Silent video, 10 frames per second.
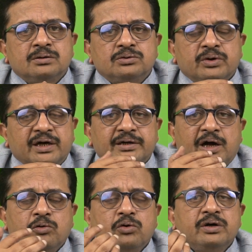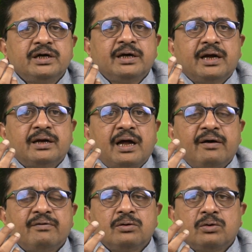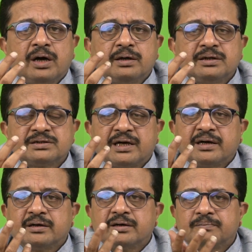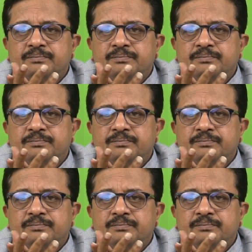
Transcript: You can download it and have a look at the standard.